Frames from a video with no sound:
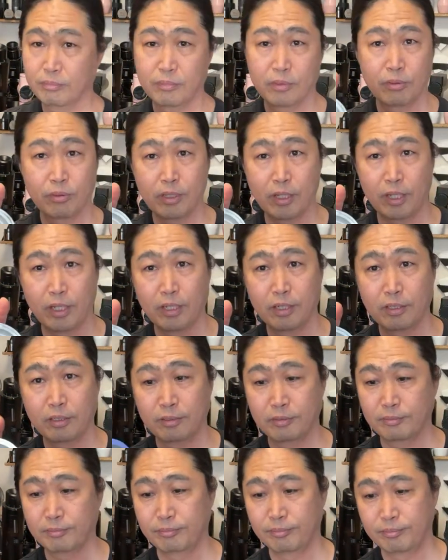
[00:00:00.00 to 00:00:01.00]
Okay,
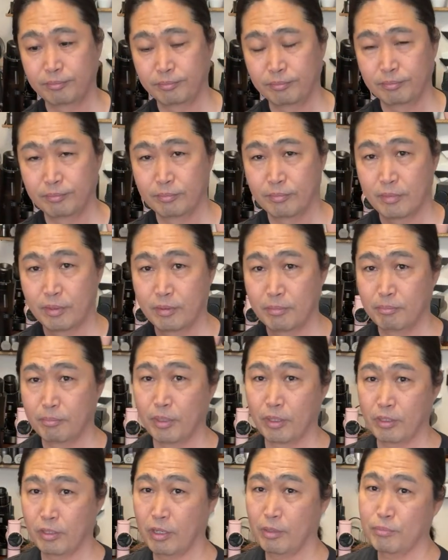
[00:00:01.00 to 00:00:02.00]

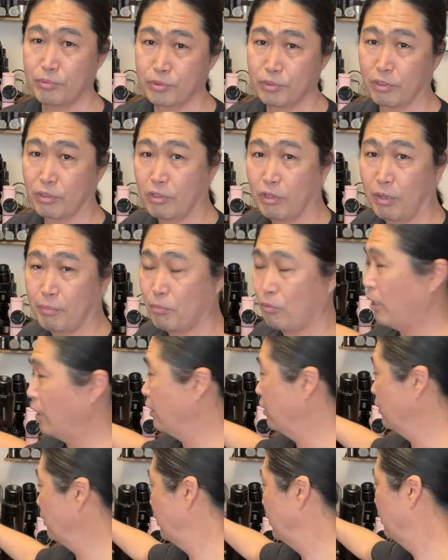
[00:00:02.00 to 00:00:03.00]
but comes to cup
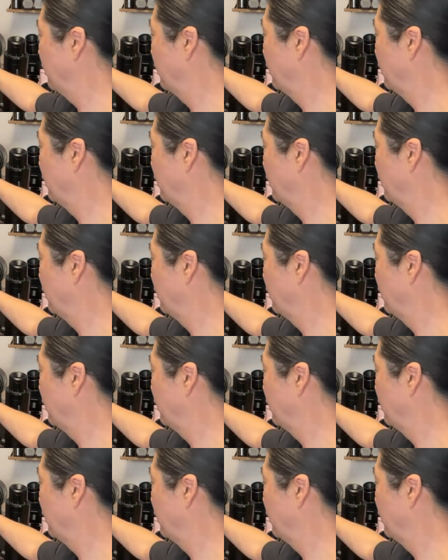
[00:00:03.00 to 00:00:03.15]
quality,